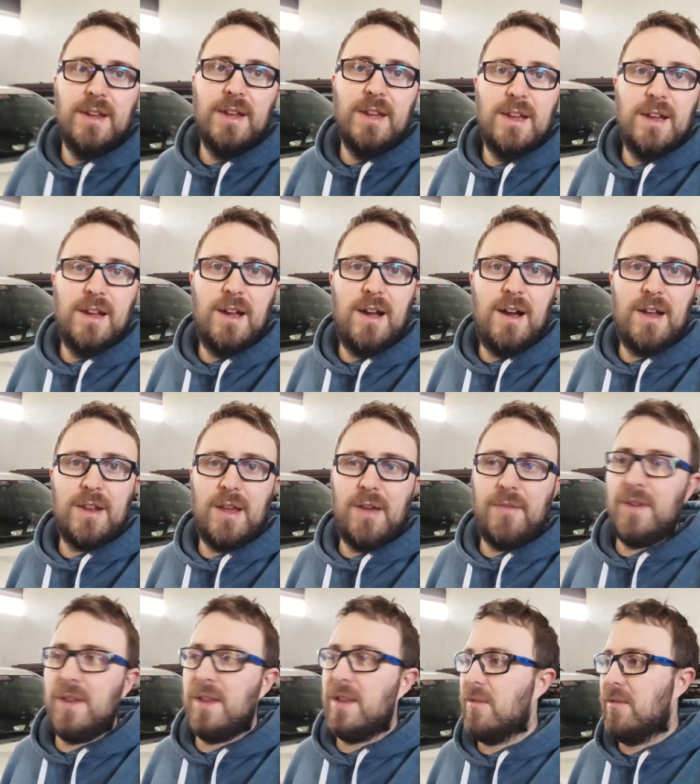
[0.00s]
I don't have any.
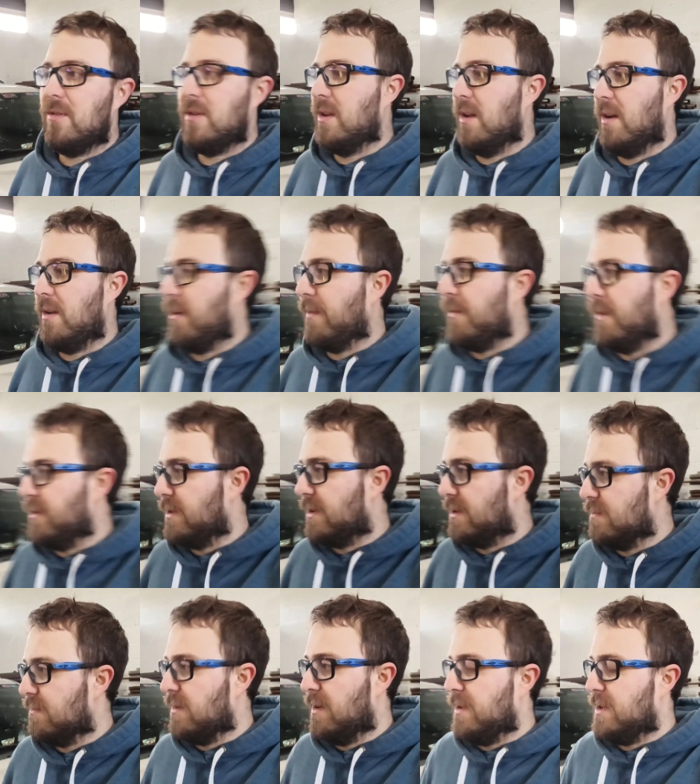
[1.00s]
I've never.
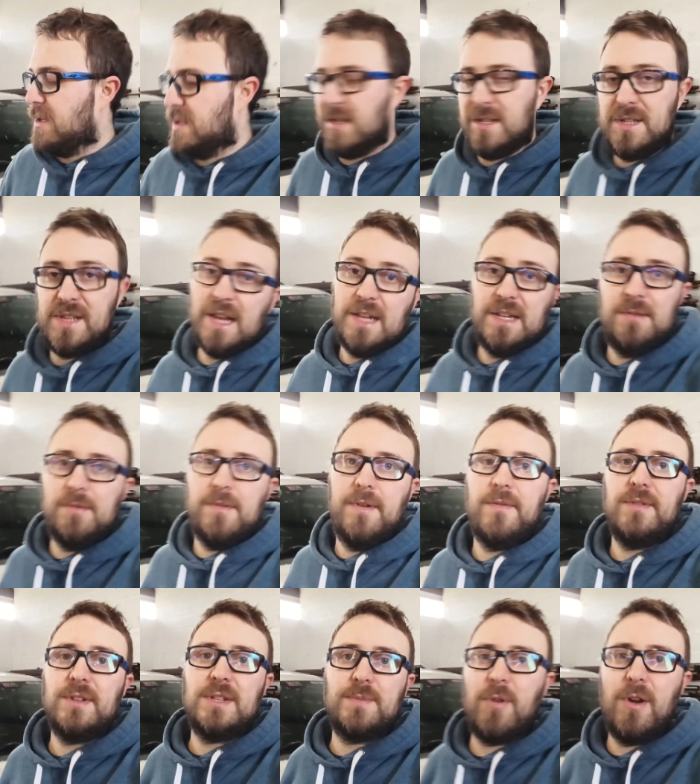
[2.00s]
This is the second time I've ever
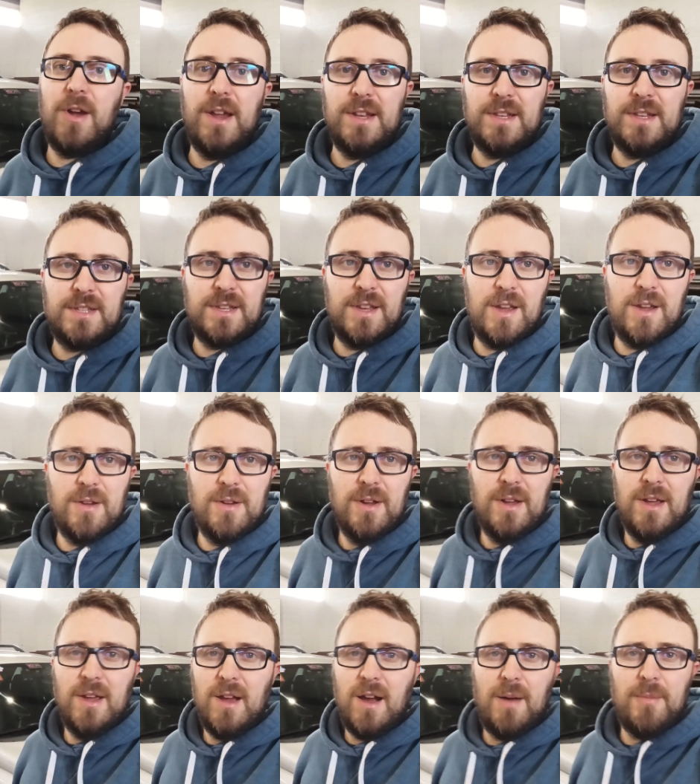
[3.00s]
sprayed, so
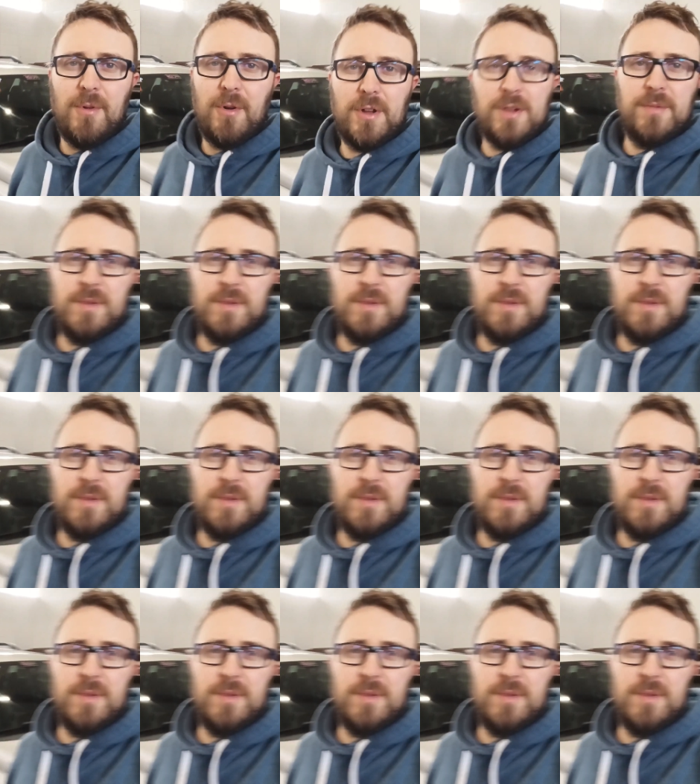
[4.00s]
I'm not going to be the